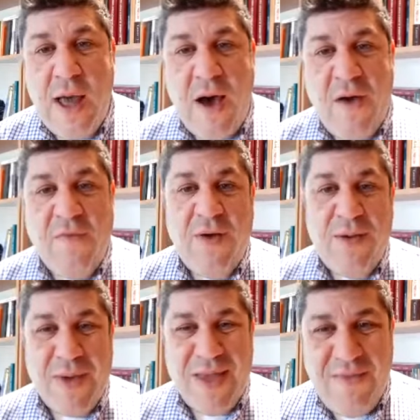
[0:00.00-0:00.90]
of
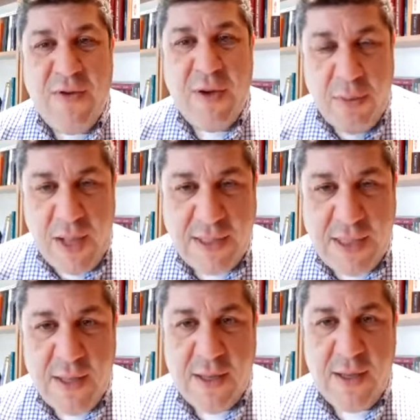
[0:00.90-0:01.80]
giving a
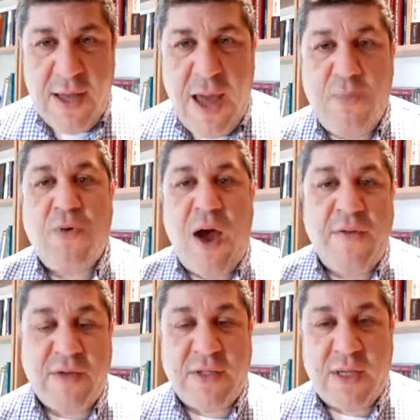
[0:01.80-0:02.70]
blessing and
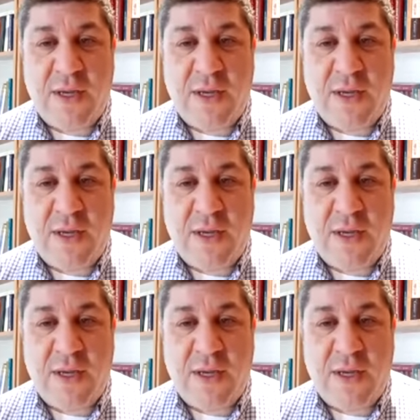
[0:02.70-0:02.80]
prophecy.